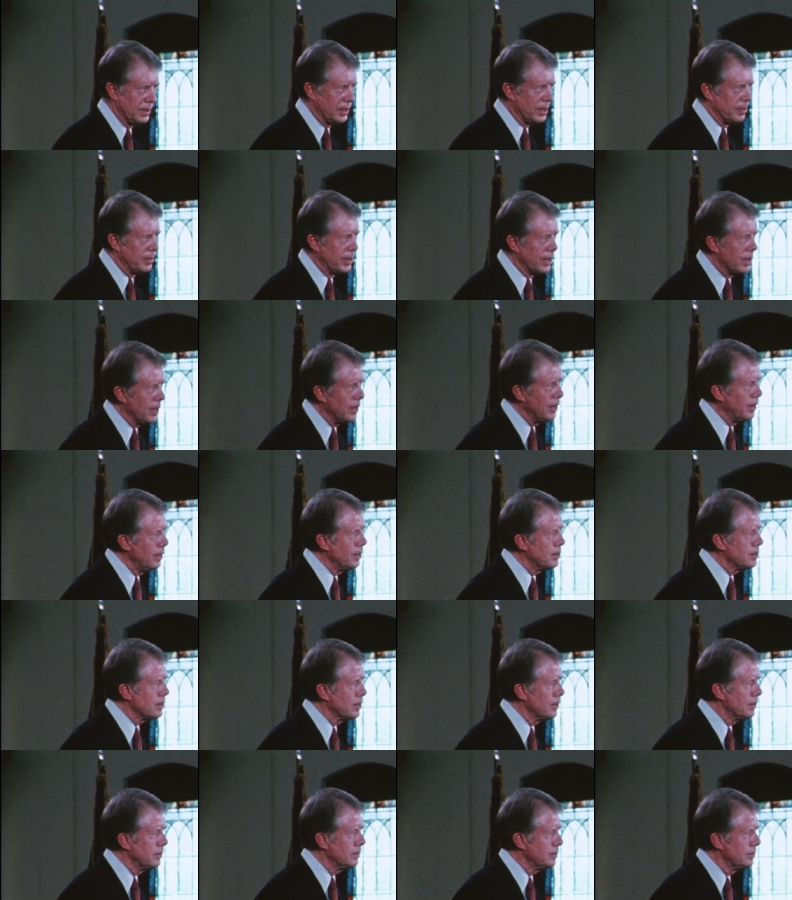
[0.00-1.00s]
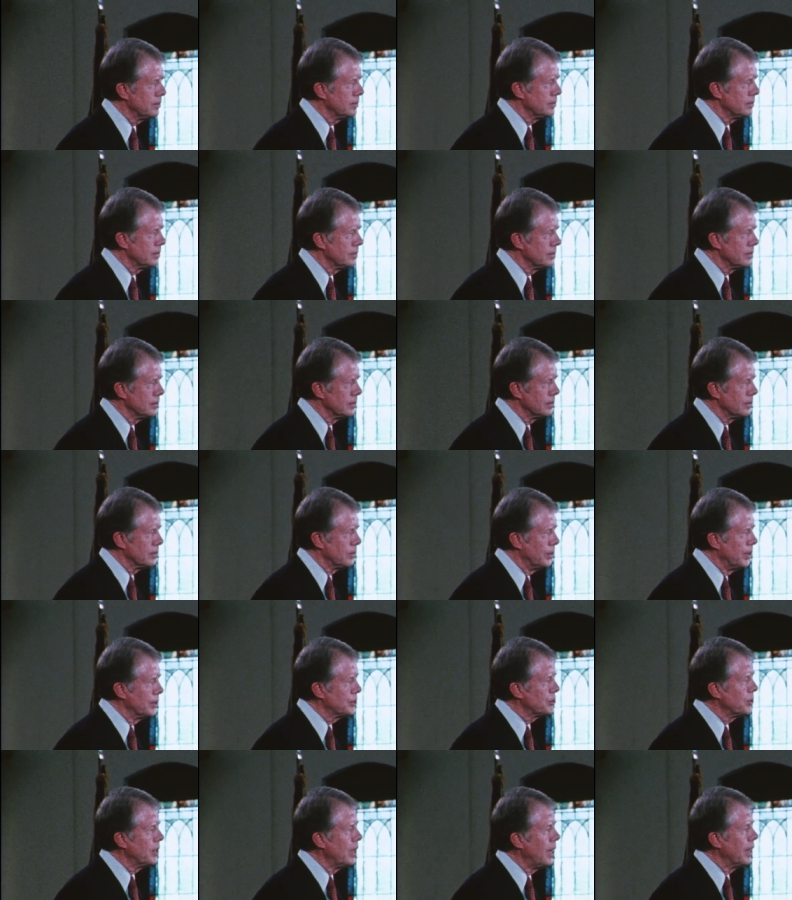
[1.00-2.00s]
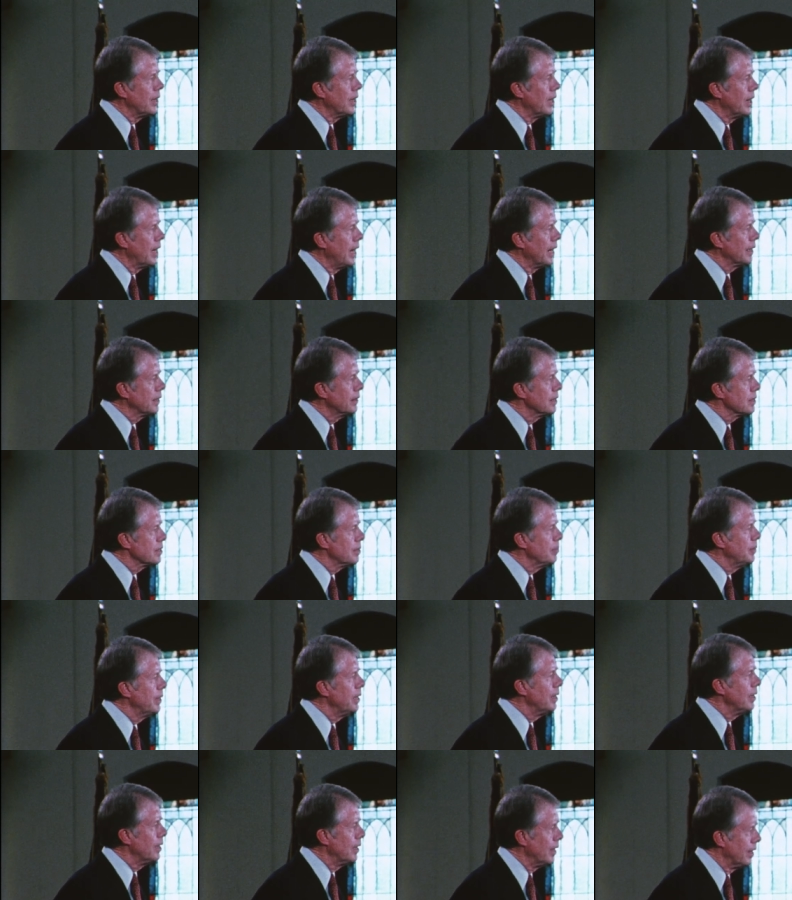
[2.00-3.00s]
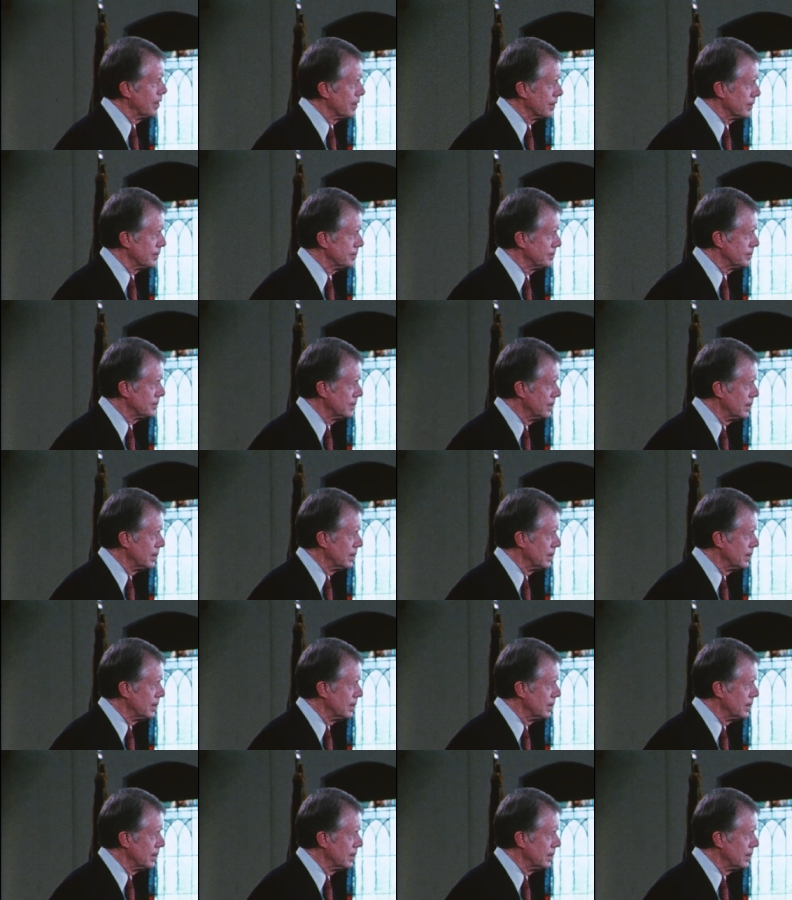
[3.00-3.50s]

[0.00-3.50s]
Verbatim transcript: In the Middle East, we are trying to act as a mediator